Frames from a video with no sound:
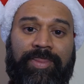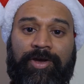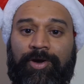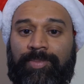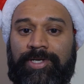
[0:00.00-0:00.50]

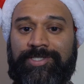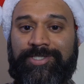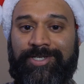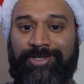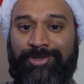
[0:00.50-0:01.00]

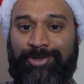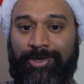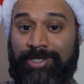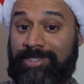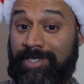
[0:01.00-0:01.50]
therapist in New
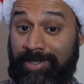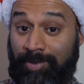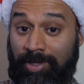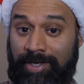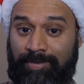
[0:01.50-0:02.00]
York City,
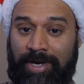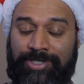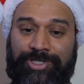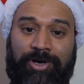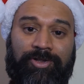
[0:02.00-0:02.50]
played by
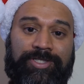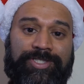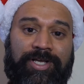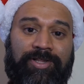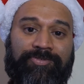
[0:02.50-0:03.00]
Charlotte
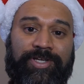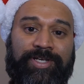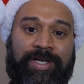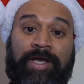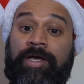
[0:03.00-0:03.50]

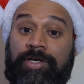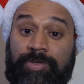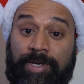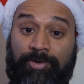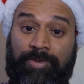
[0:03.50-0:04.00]
Sullivan.
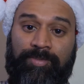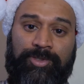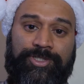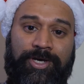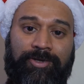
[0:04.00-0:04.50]
You may
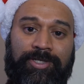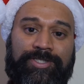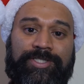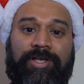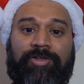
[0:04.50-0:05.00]
remember Charlotte
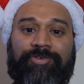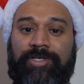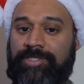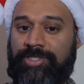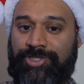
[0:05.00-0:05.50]
Sullivan
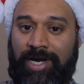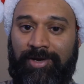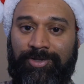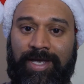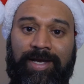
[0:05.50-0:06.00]
as a
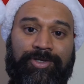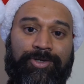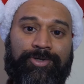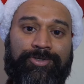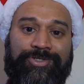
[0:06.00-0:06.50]
child
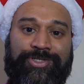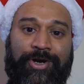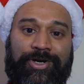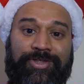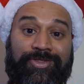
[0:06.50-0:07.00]
actor who
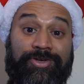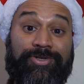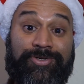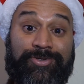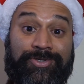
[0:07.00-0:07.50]
starred in the
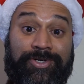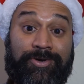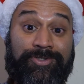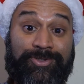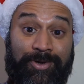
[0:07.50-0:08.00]
new
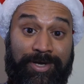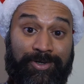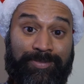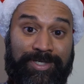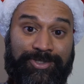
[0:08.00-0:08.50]

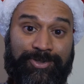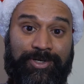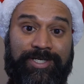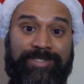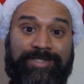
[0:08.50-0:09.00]
Ghostwriter
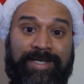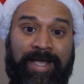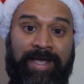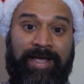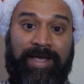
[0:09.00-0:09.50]
mysteries.
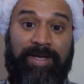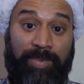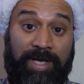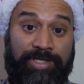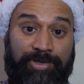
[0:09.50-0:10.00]
And
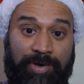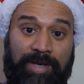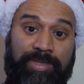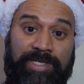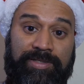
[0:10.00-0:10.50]
by you, I
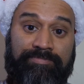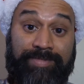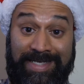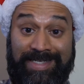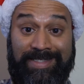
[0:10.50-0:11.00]
mean
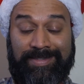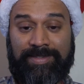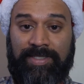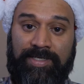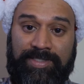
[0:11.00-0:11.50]
me,
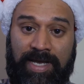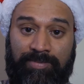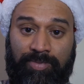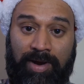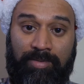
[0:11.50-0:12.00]
because
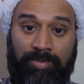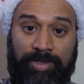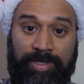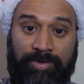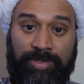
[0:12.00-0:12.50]
I'm probably
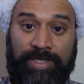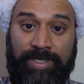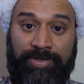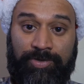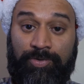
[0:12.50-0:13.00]
the only
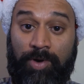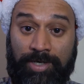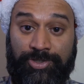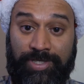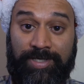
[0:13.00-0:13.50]
kid who
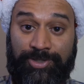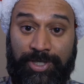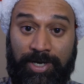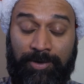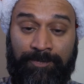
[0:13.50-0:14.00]
watched that
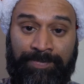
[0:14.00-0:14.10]
show.